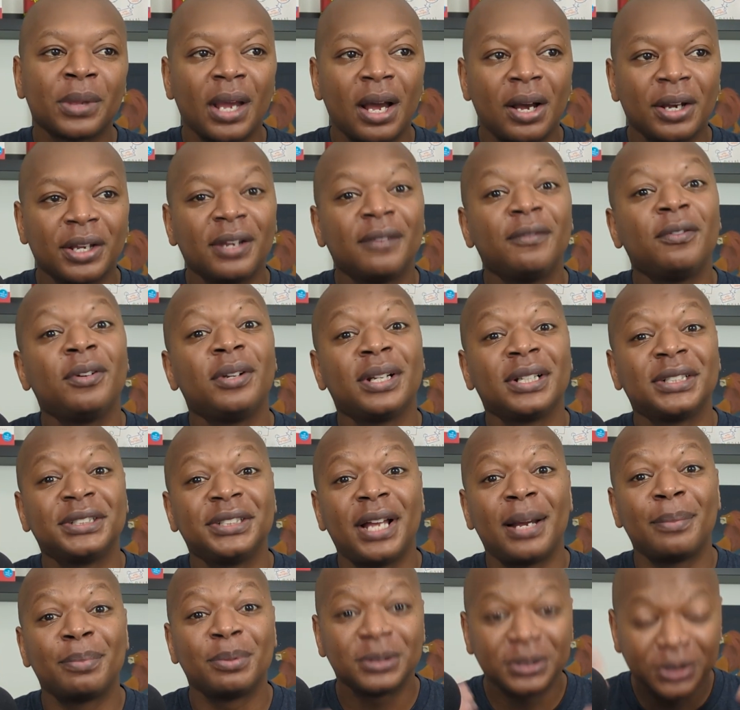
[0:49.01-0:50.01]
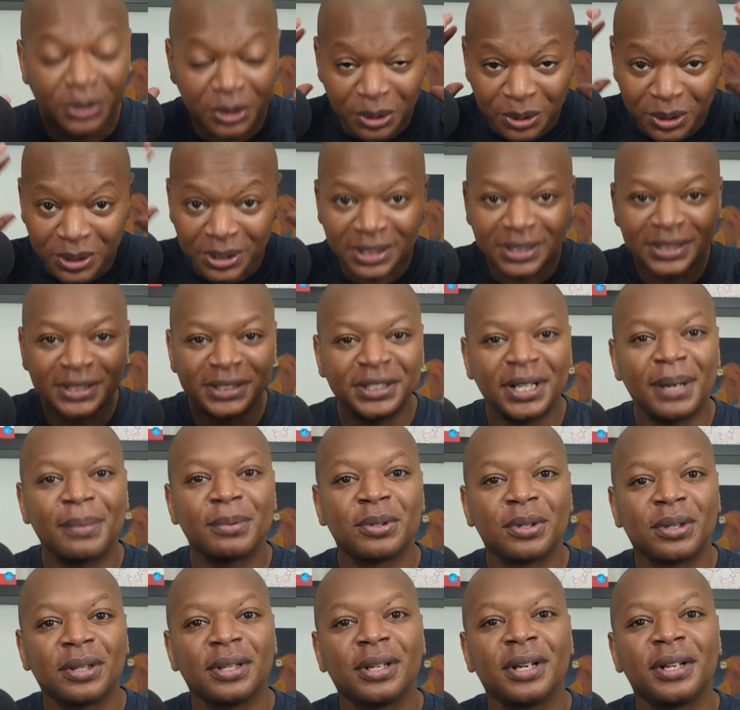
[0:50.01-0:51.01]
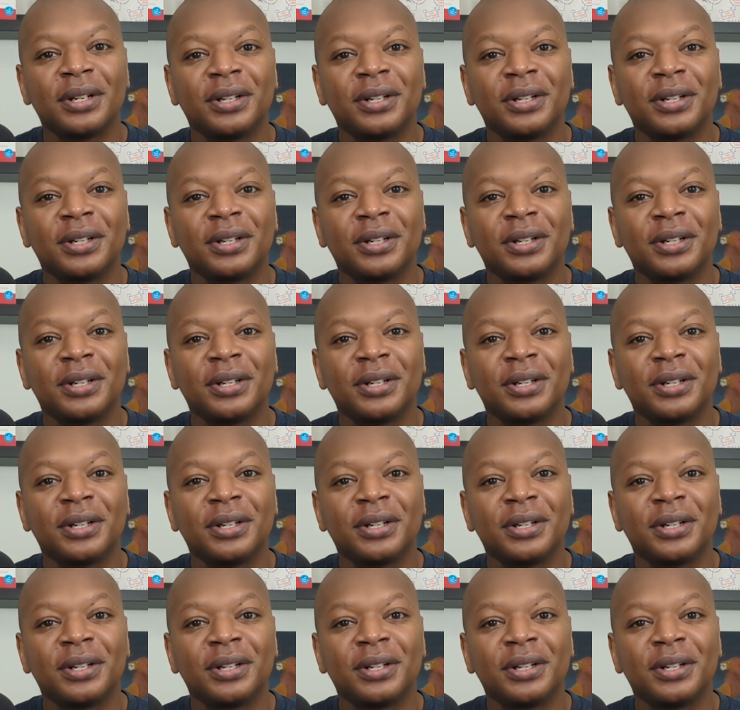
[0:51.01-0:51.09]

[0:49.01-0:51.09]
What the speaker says: I'll give you an example so you could conceptually